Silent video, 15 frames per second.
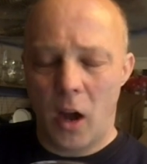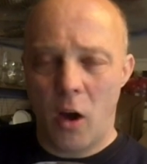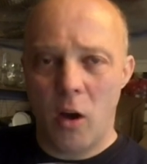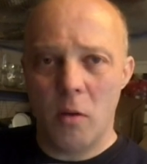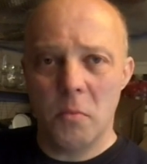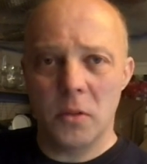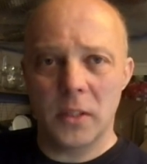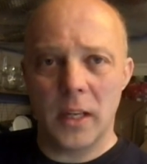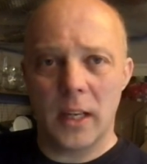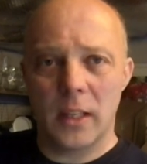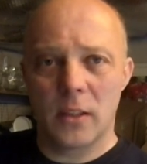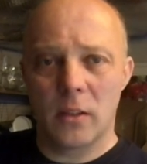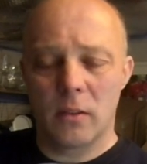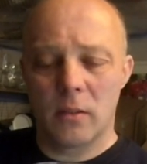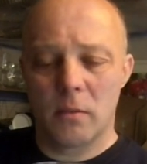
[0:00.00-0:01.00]
Almost
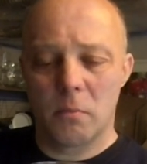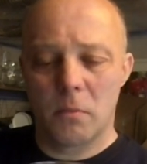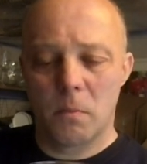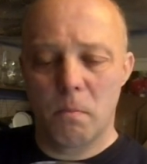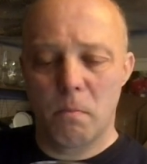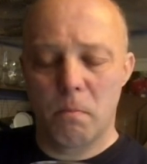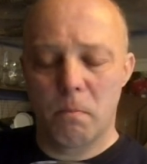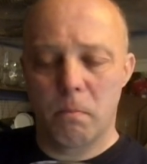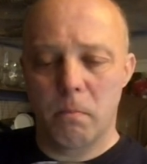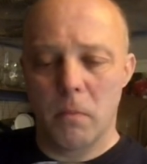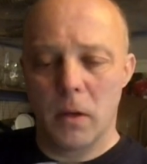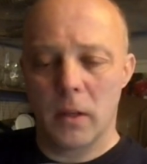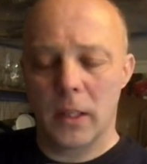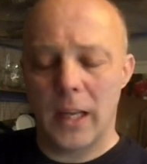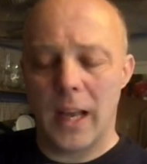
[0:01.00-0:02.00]
like
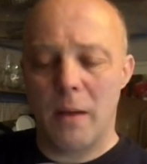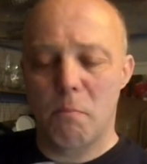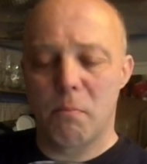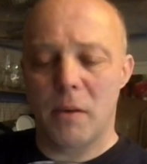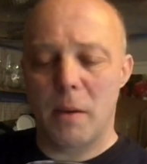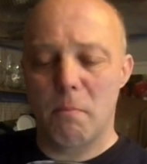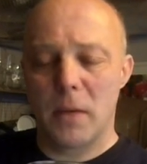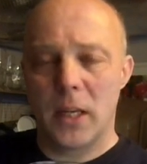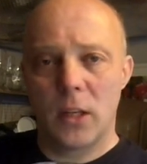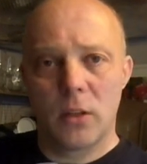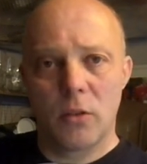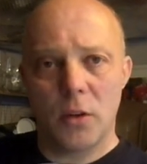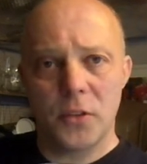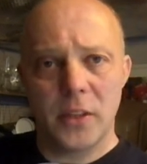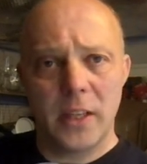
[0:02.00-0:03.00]
kind of brambling
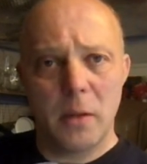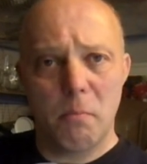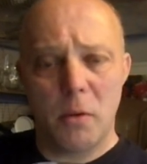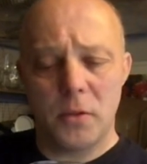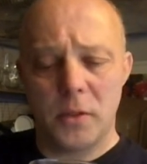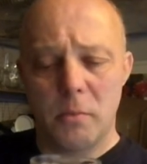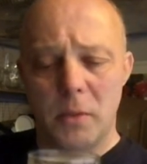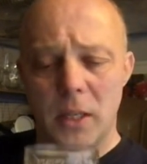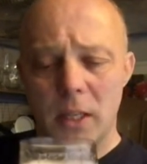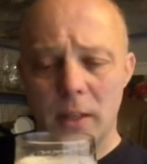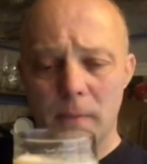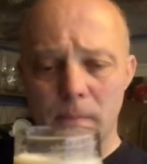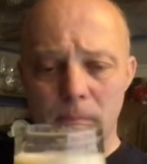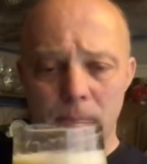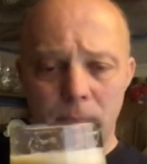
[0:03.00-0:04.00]
cross in it, possibly.
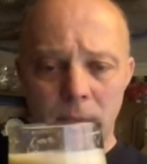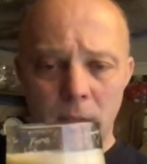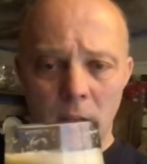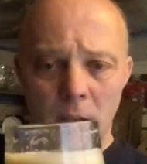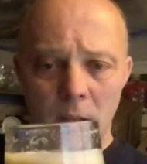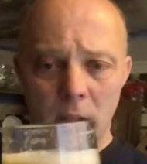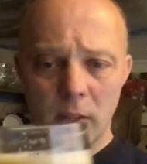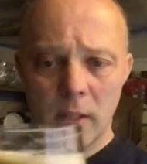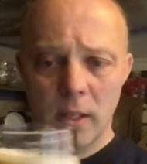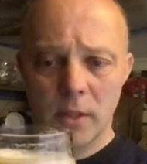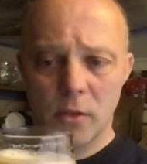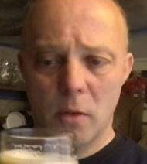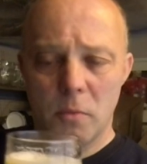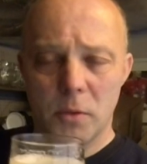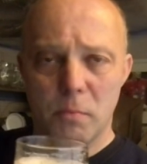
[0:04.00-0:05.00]

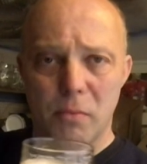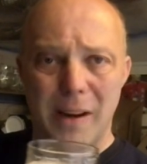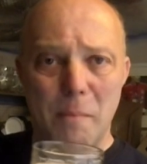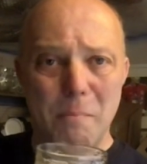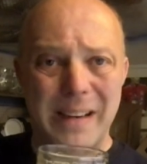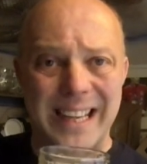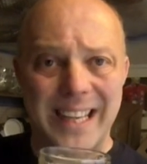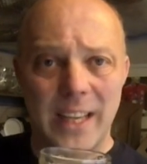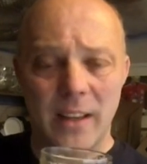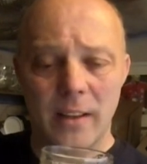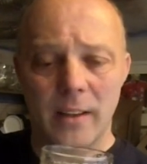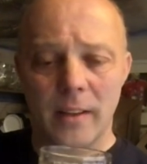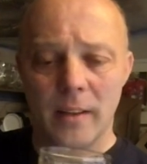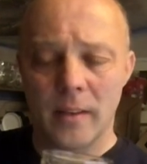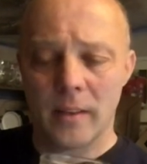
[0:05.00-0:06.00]
Tastes almost brambly,
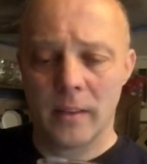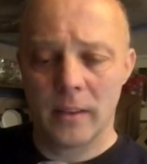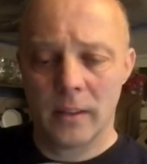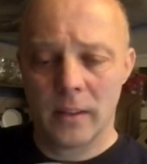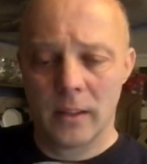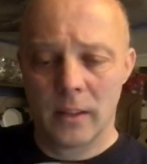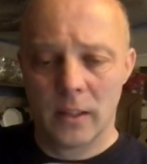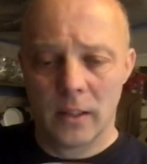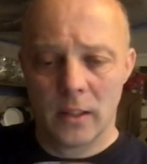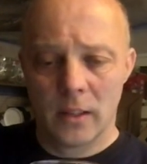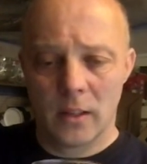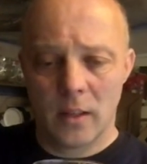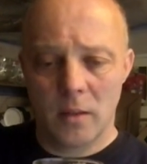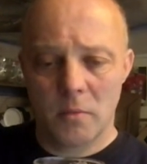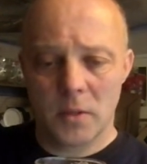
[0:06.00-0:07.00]

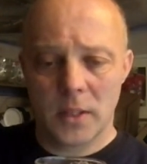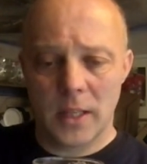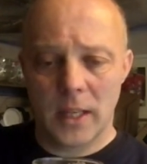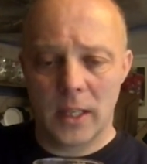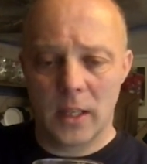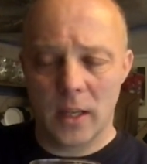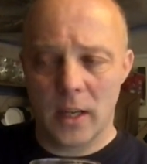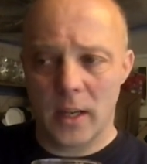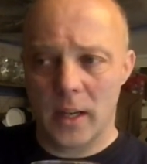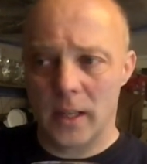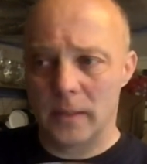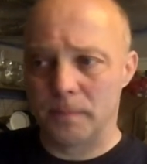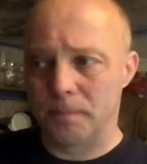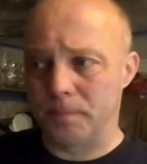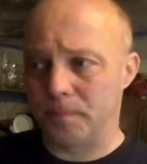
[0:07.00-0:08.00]
almost like
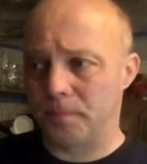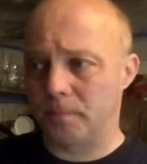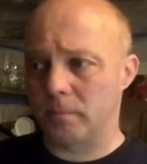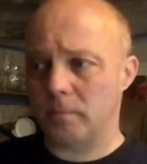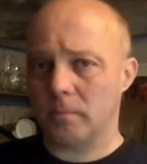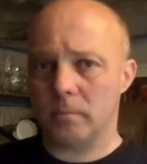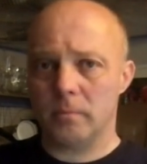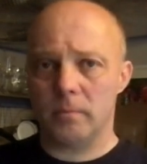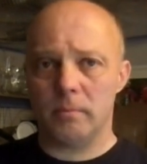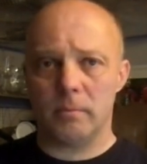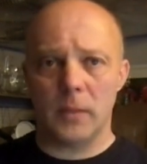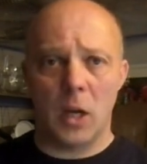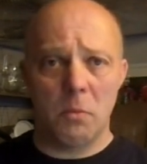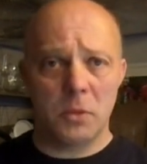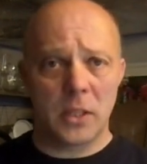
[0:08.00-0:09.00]
a
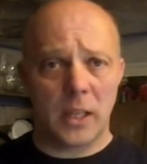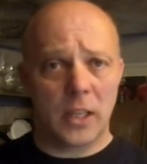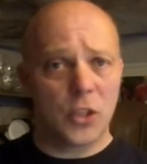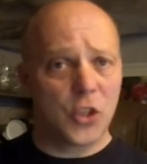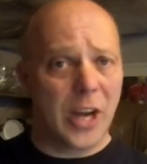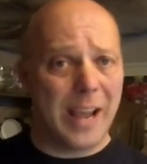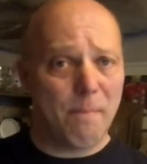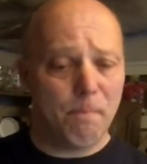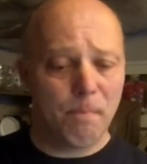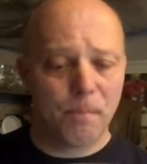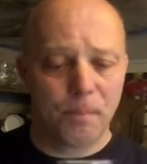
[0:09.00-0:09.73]
jam.